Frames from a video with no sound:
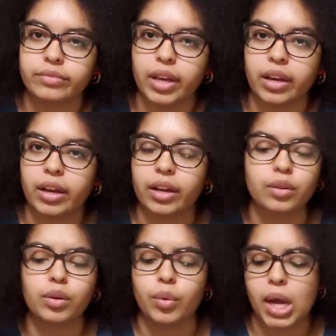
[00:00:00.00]
Duh, I
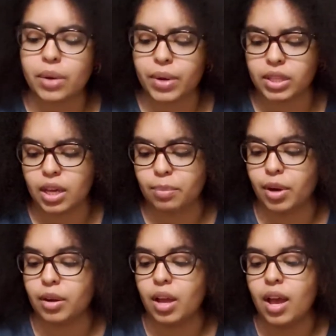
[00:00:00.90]
don't know why I read that
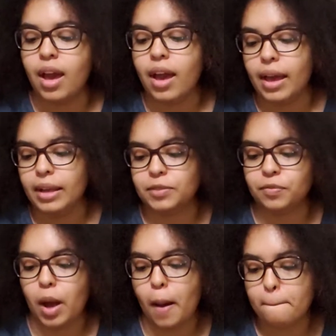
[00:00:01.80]
part. It's
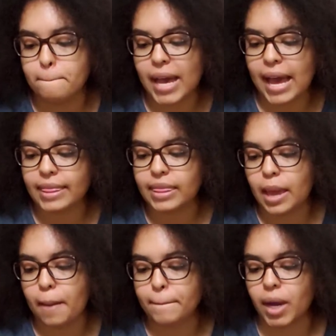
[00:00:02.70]
from Bath
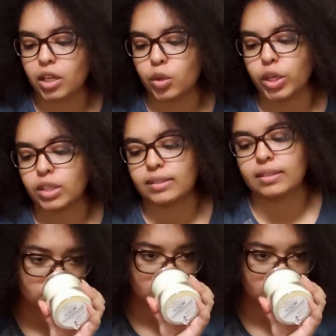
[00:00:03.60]
and Body Works.